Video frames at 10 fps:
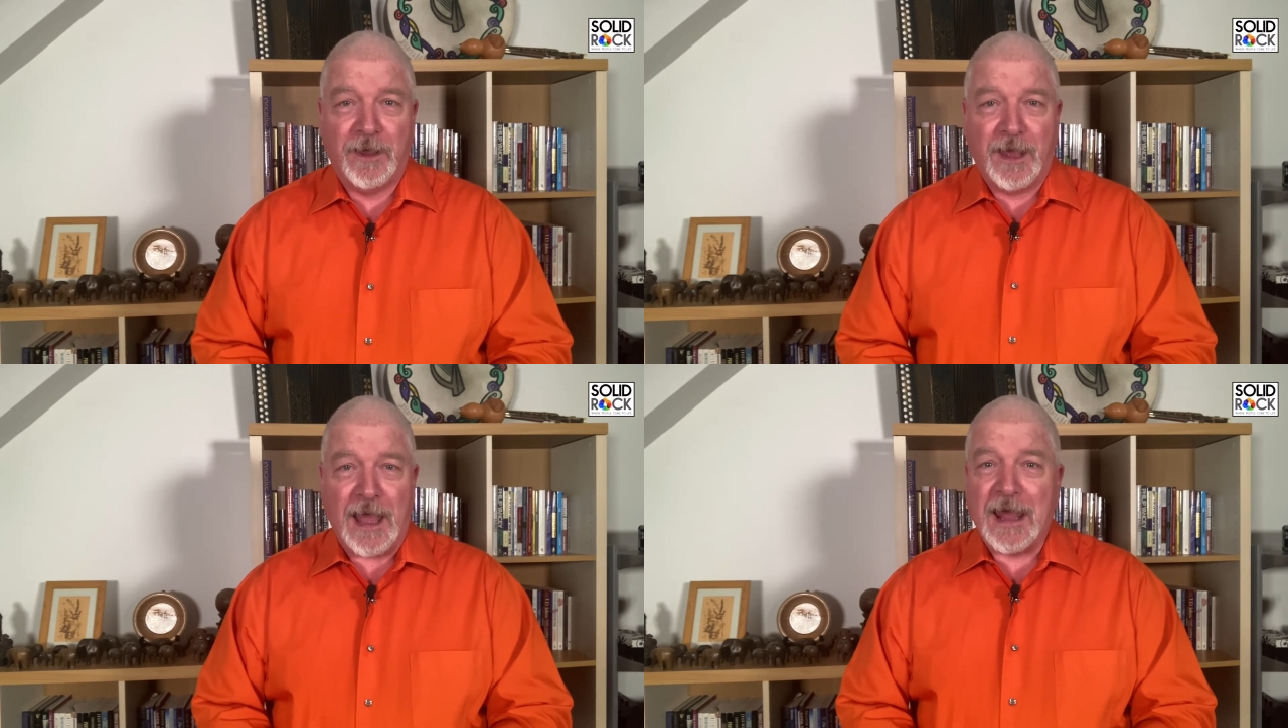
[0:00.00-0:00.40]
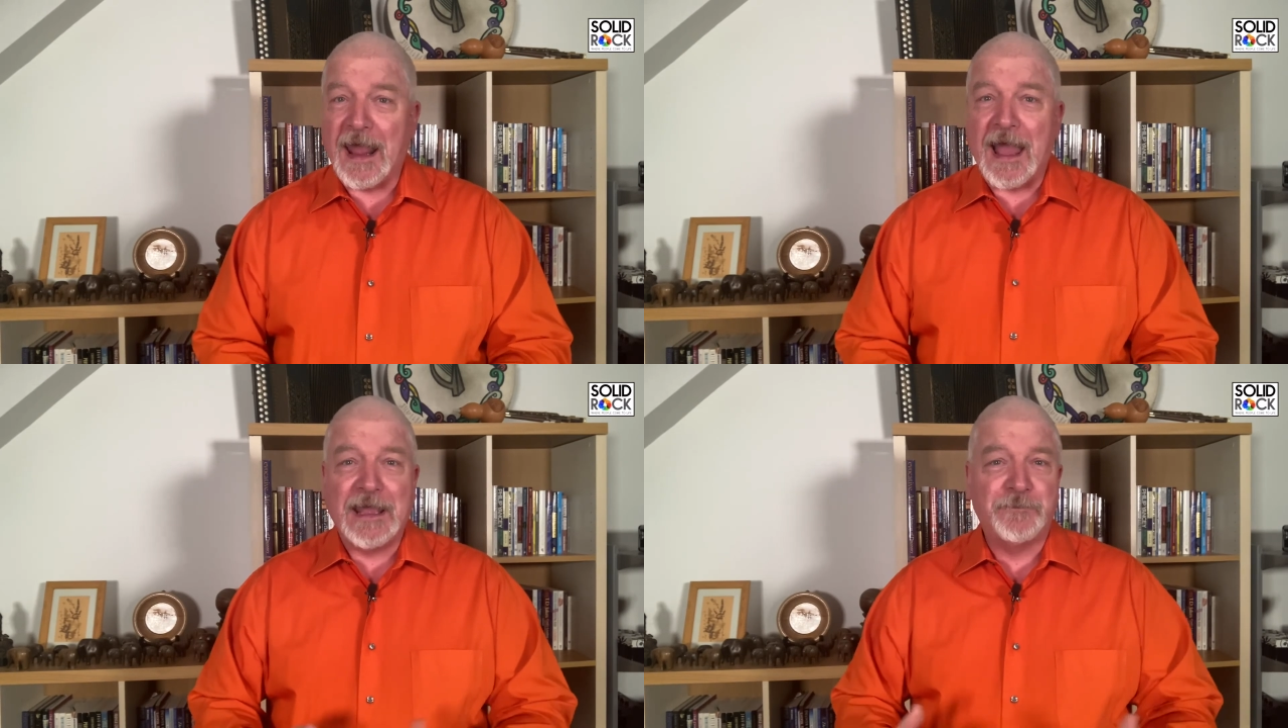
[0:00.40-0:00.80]
And
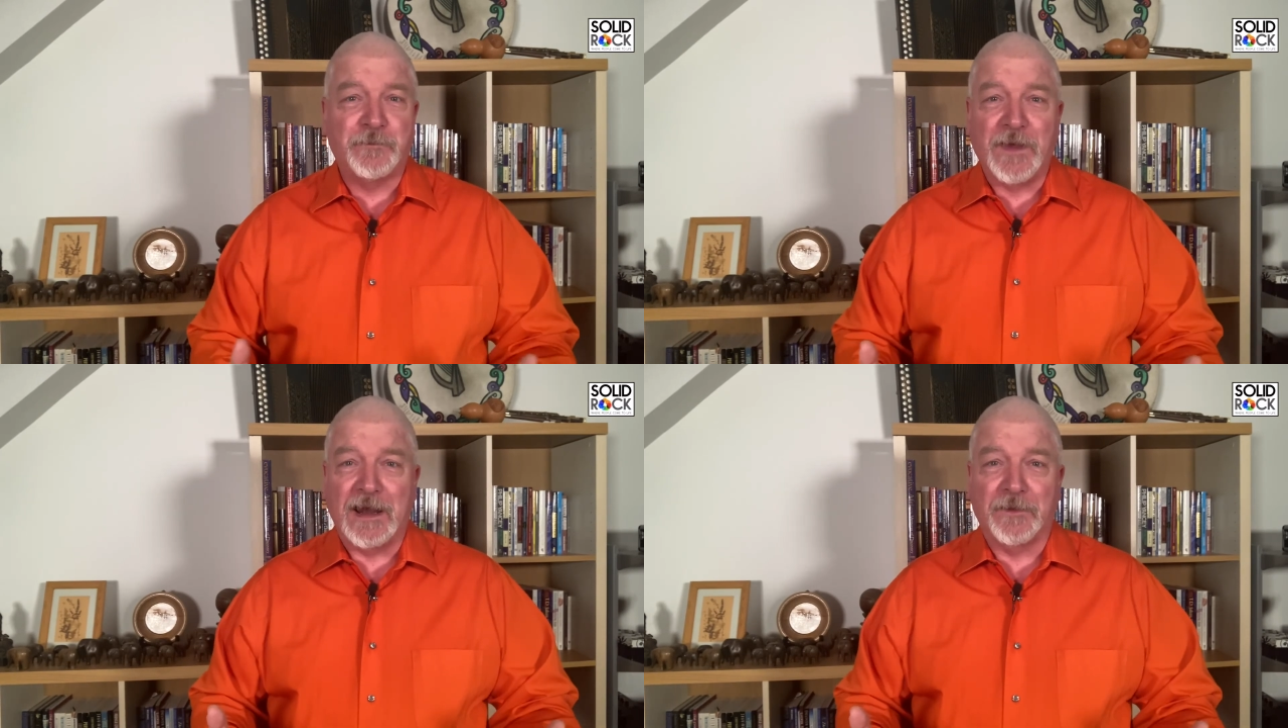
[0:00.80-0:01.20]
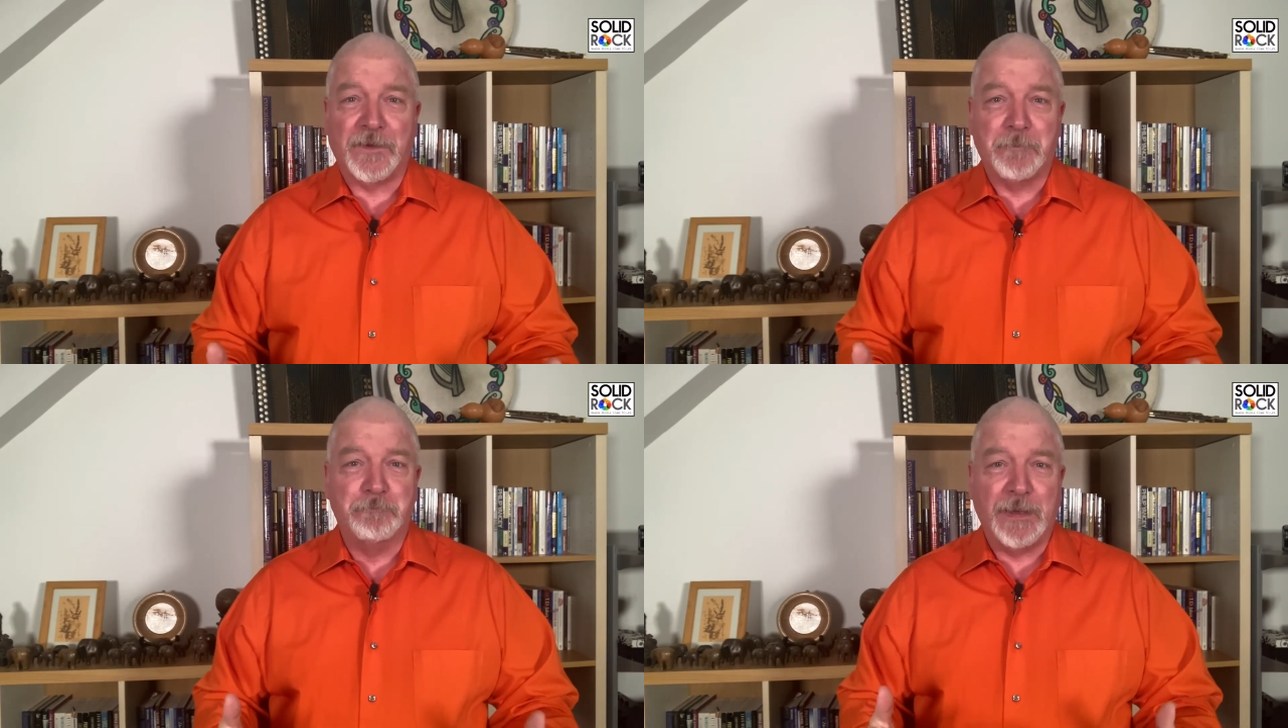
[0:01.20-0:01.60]
I felt
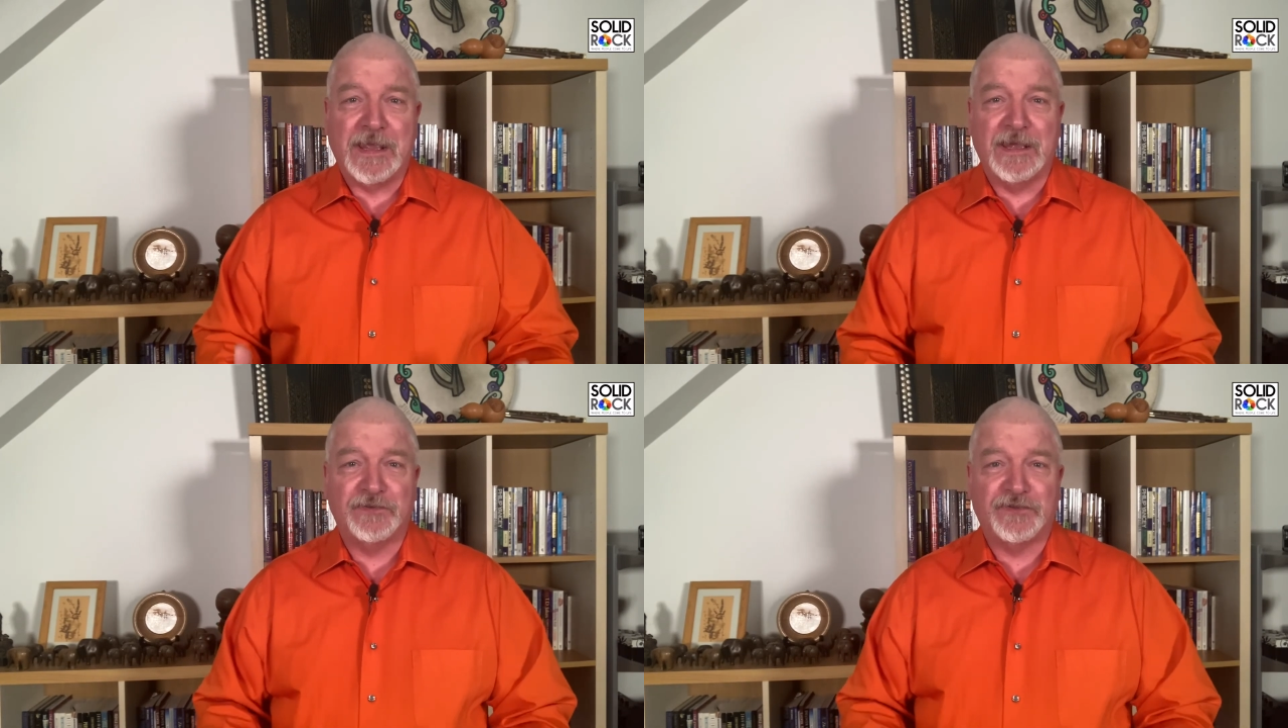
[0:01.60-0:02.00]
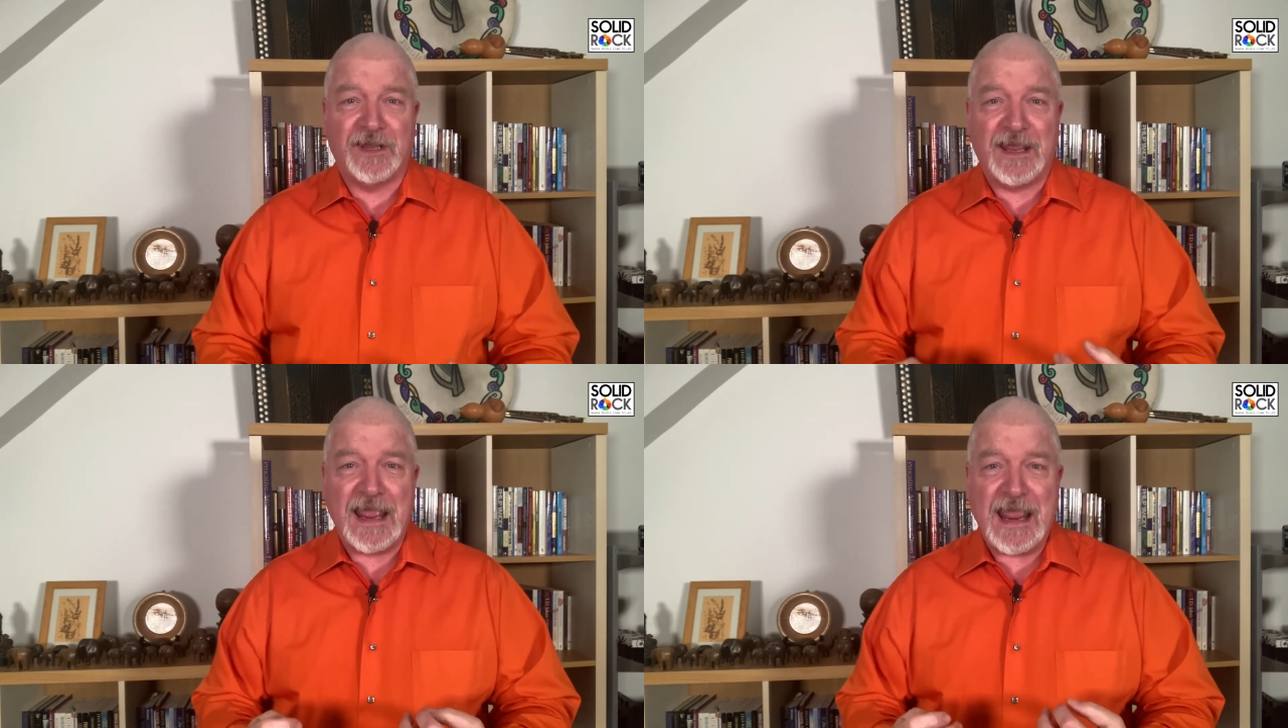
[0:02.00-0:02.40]
the biggest
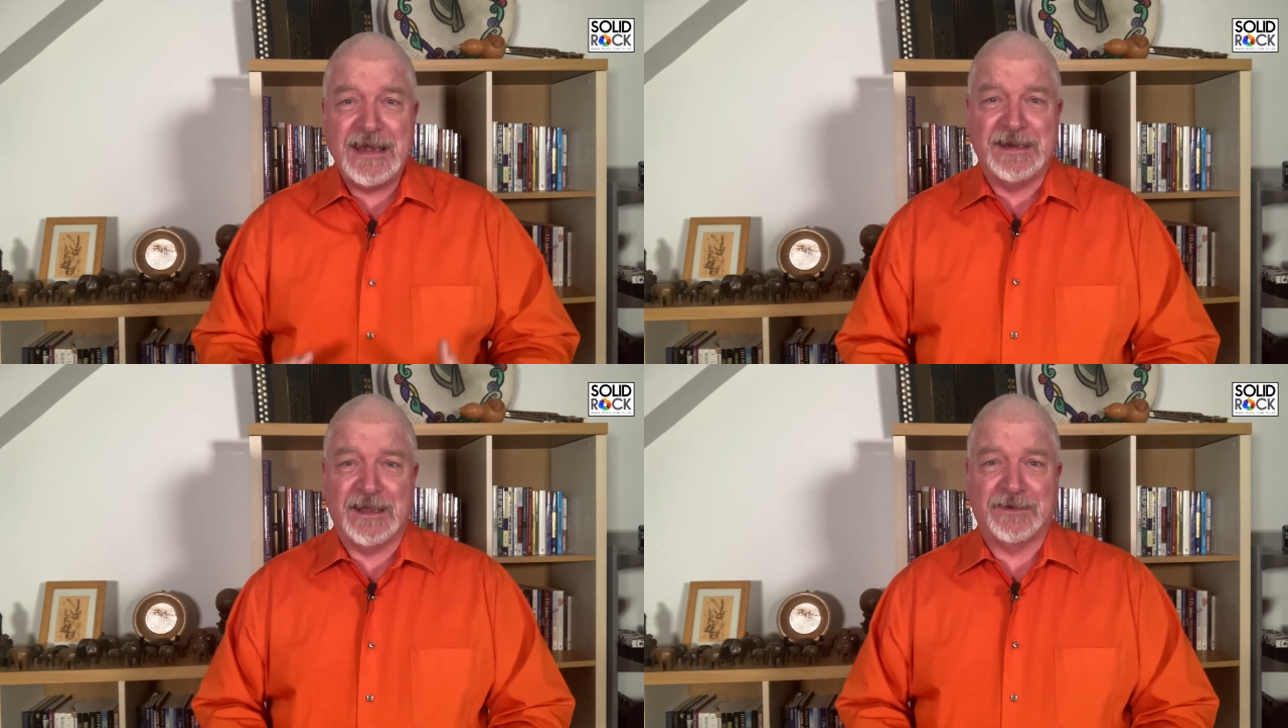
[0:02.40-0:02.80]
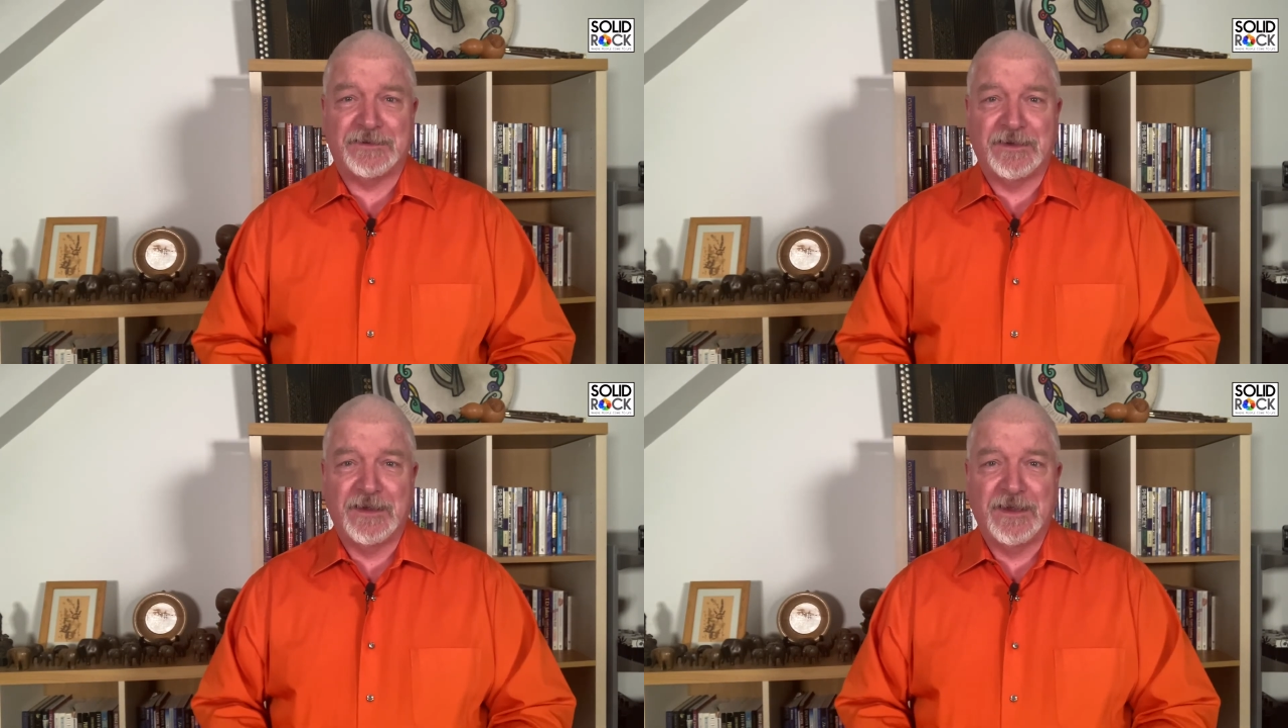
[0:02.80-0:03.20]
idiot
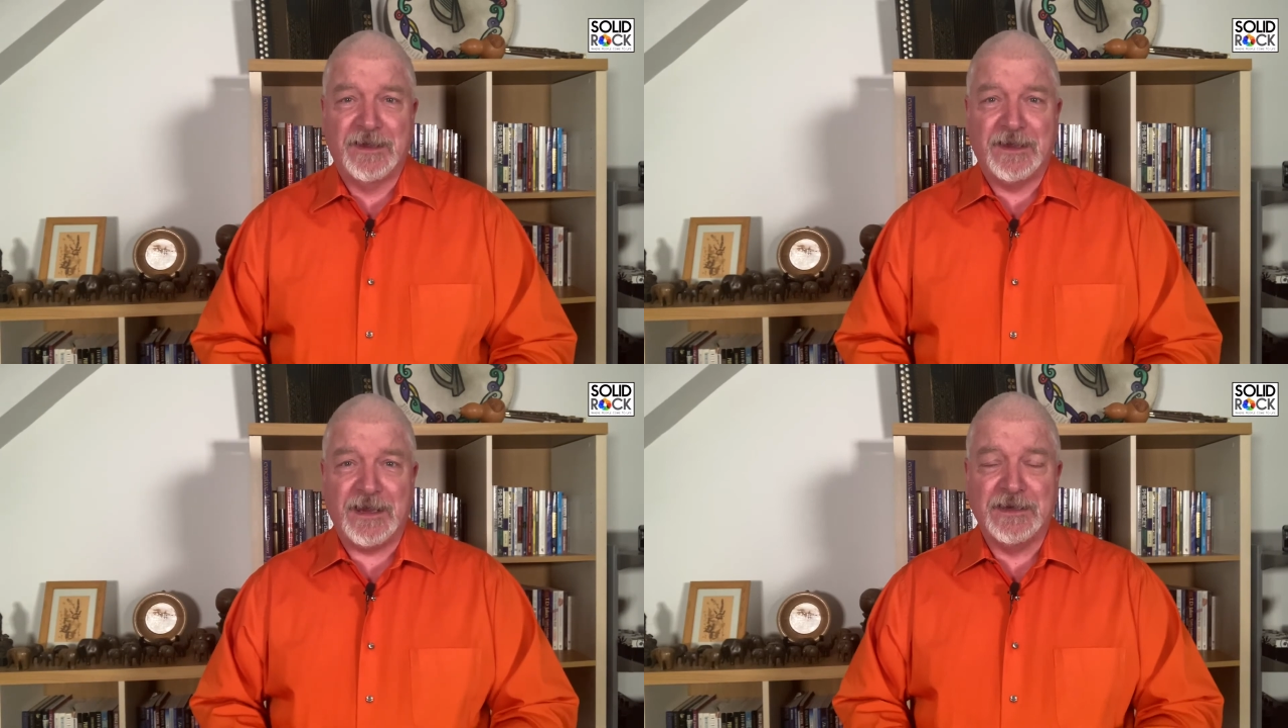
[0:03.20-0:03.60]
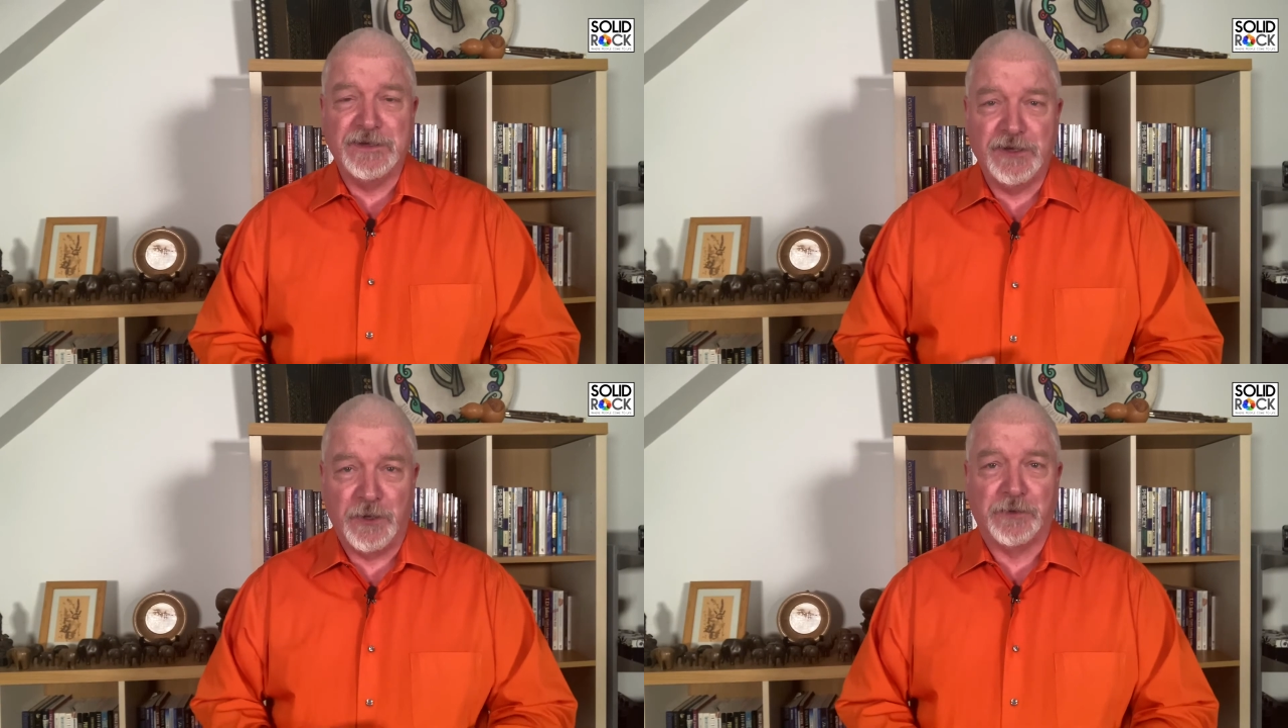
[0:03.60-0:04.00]
in
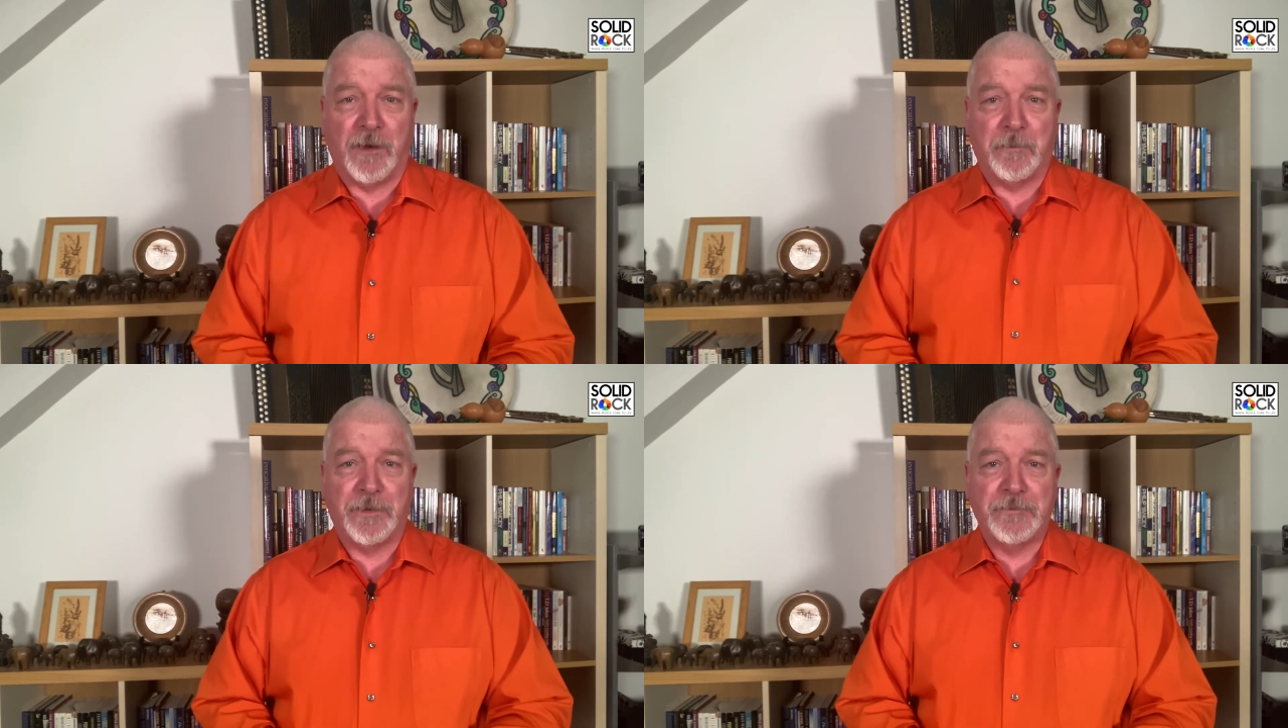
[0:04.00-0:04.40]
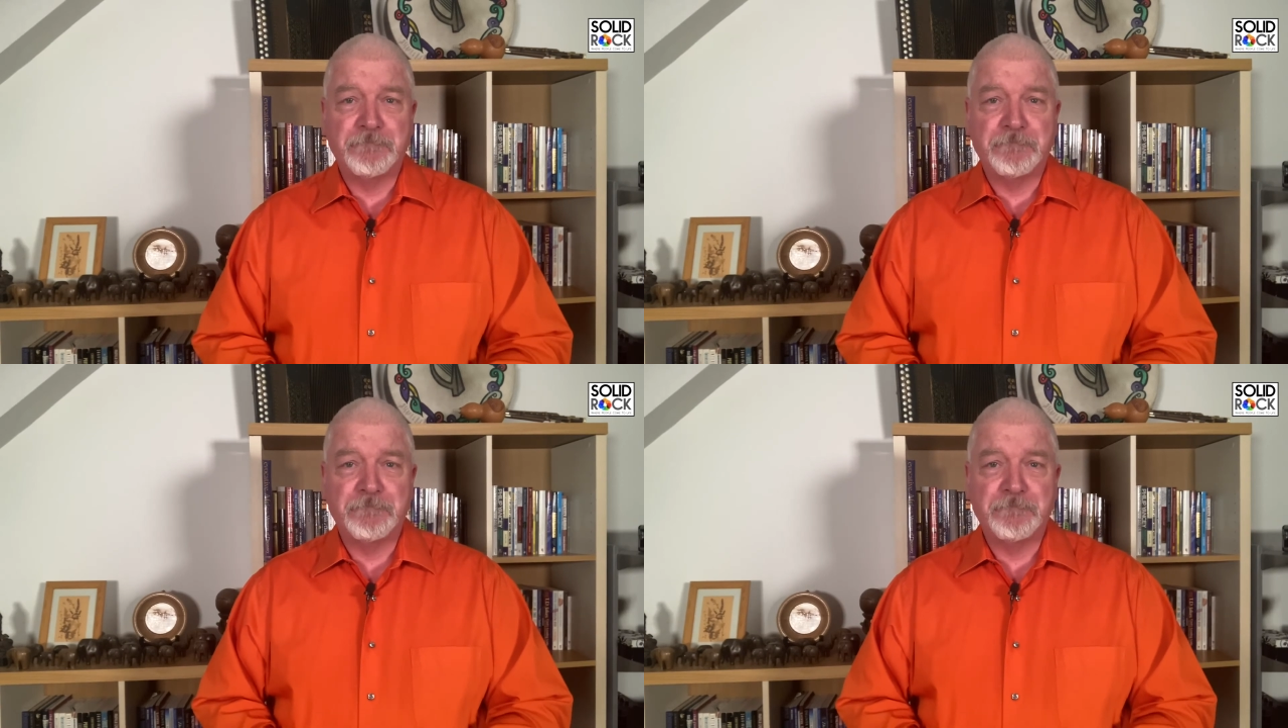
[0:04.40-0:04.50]
Europe.